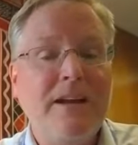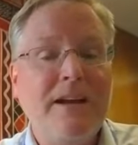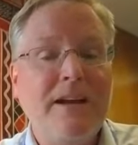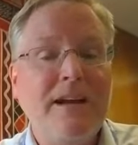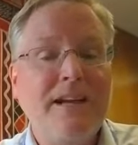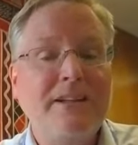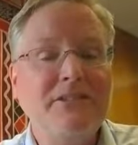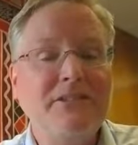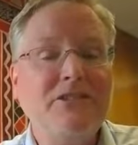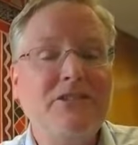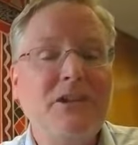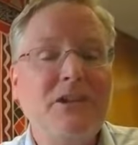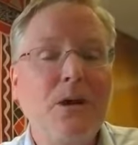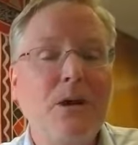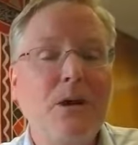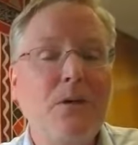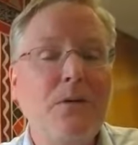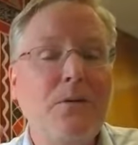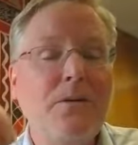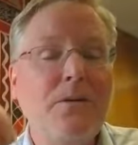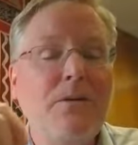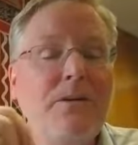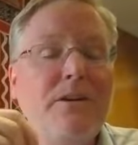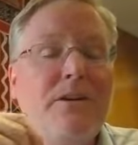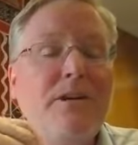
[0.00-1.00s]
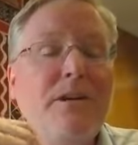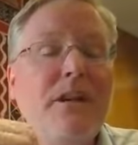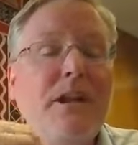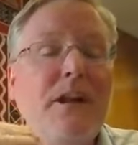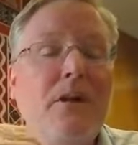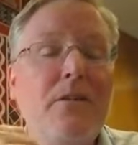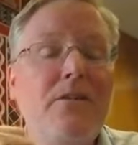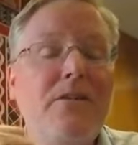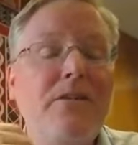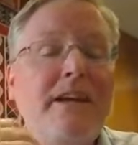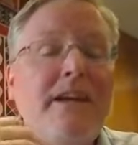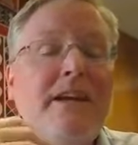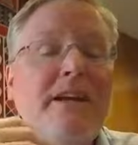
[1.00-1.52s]
And so, you
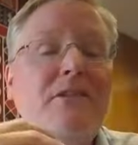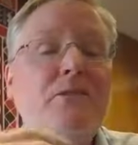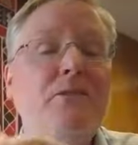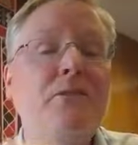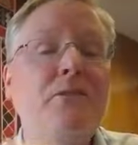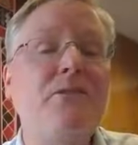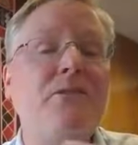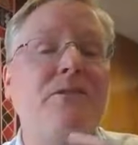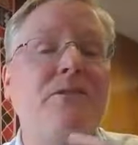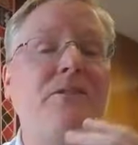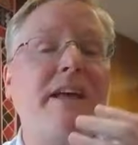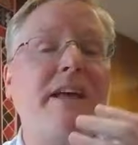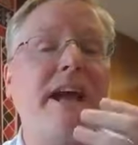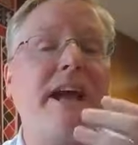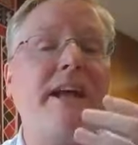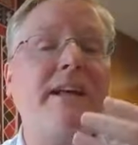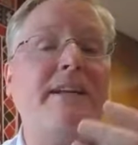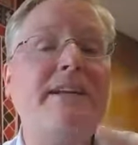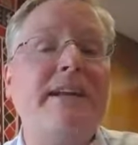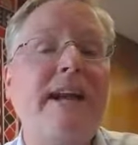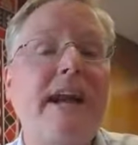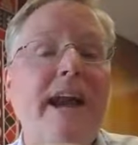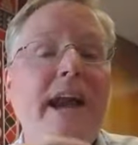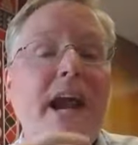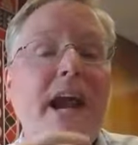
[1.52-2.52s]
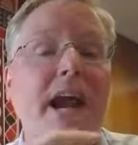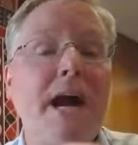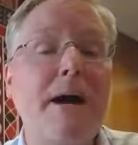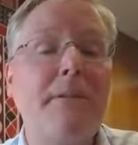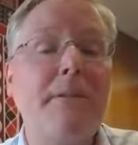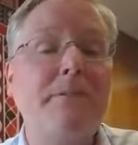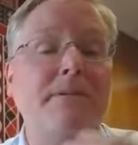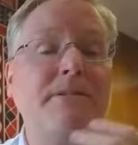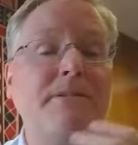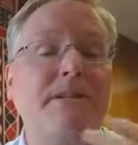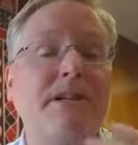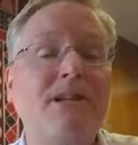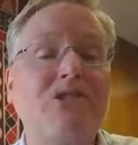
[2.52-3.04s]
know, that
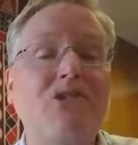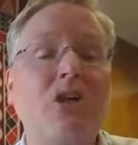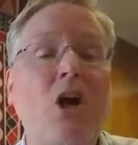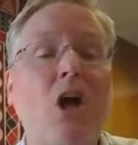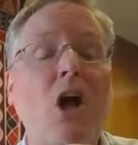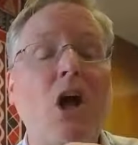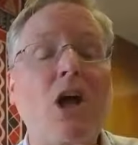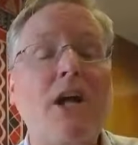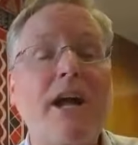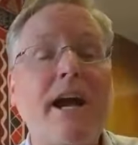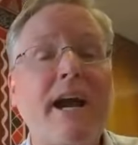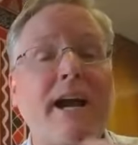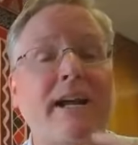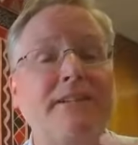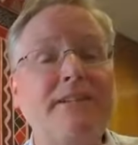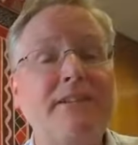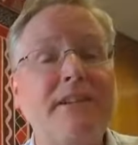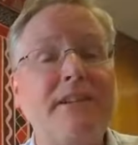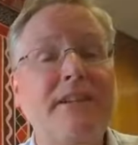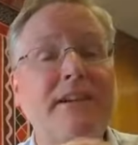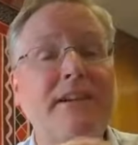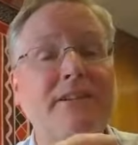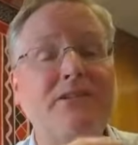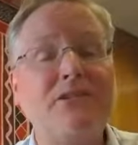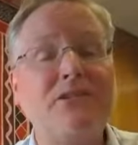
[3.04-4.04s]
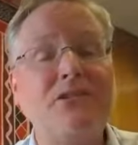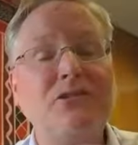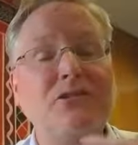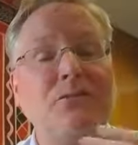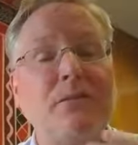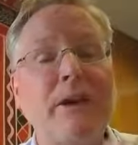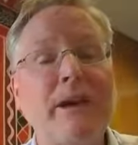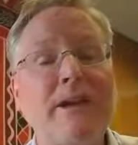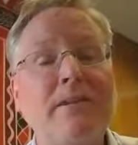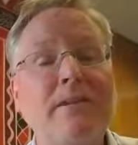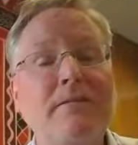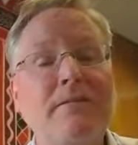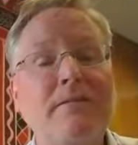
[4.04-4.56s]
camp does all kinds of things to
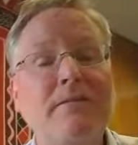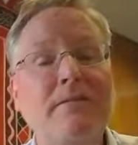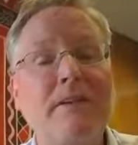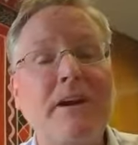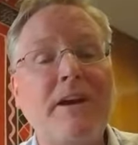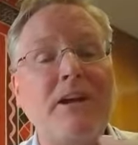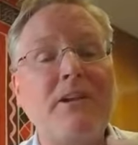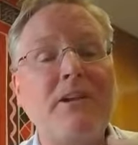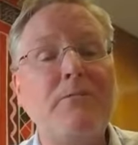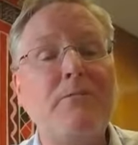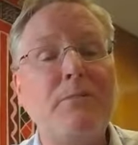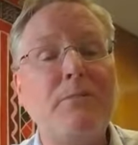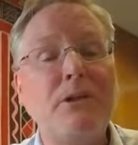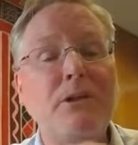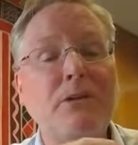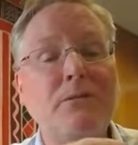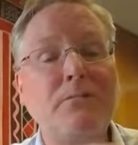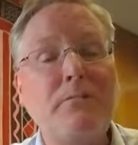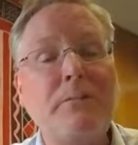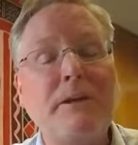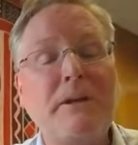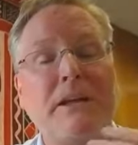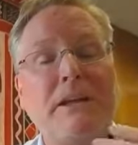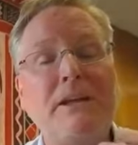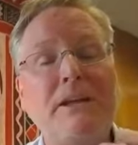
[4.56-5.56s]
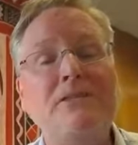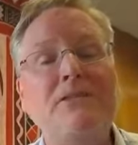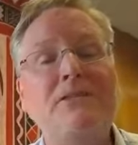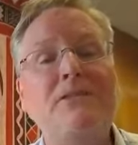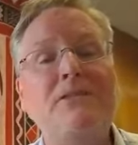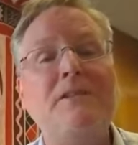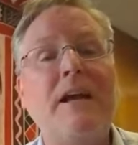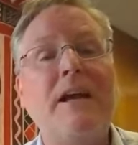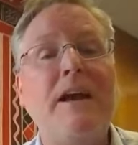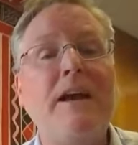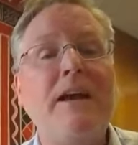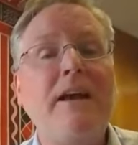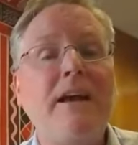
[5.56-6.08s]
strengthen faith, build peace,
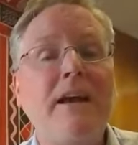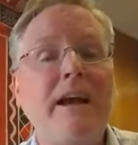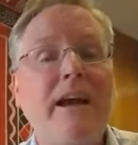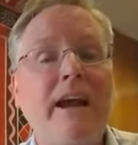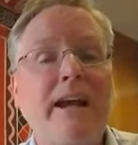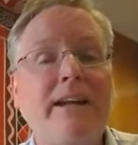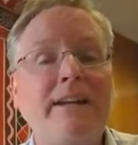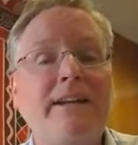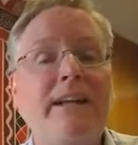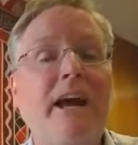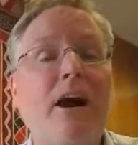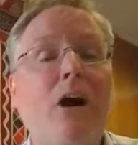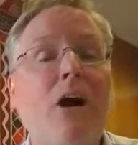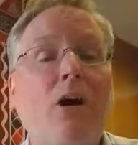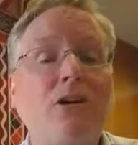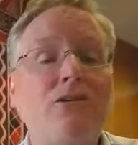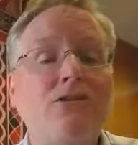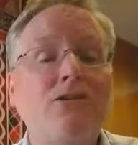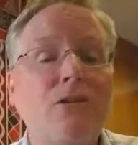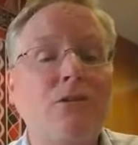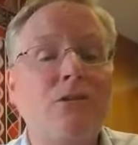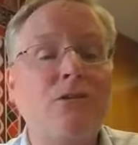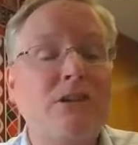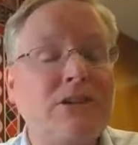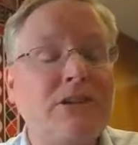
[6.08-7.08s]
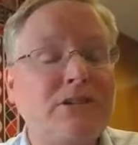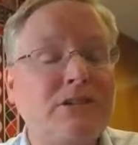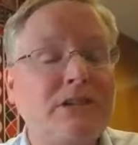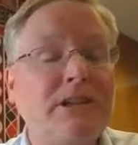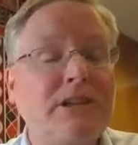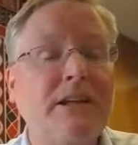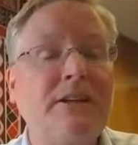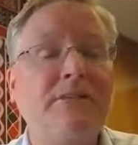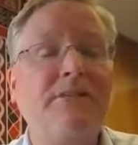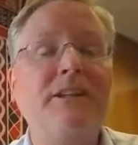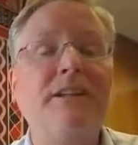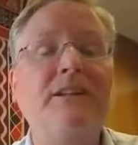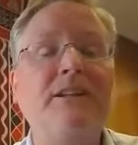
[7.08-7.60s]
and also just
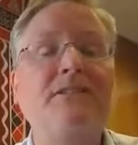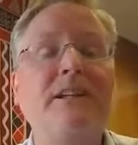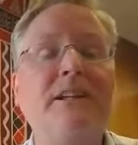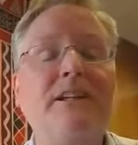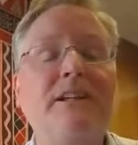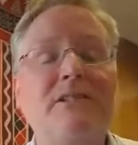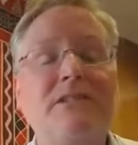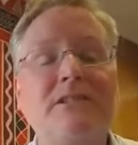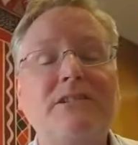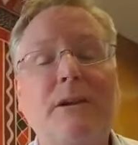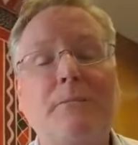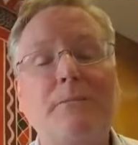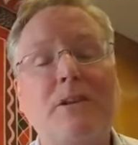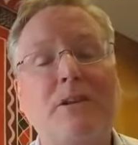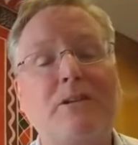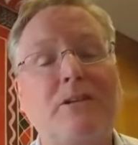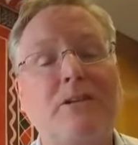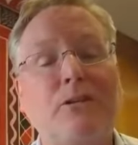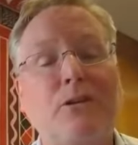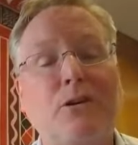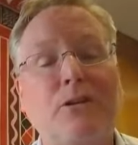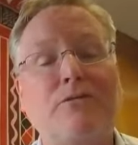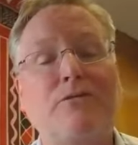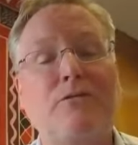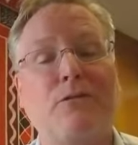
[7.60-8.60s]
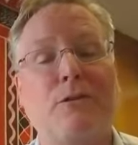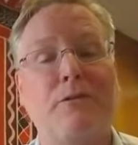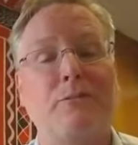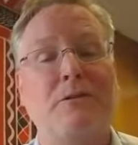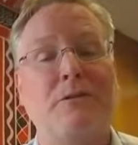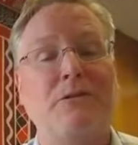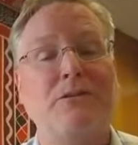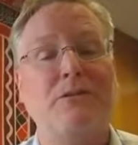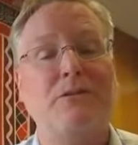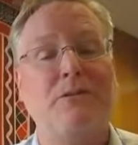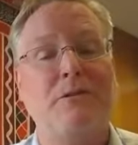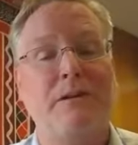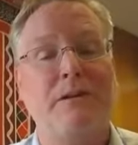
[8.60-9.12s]
give these kids something to look
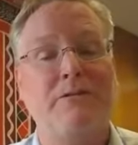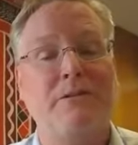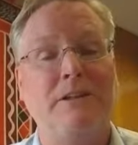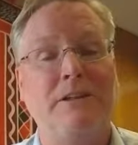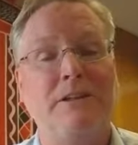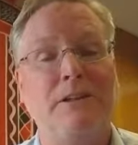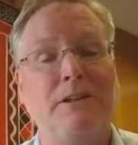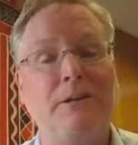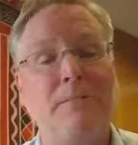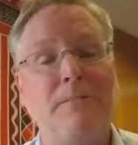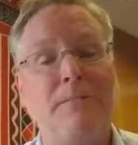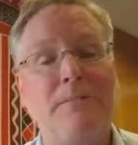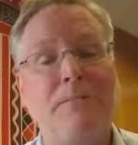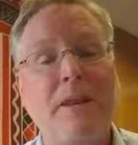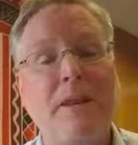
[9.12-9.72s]
forward to every year.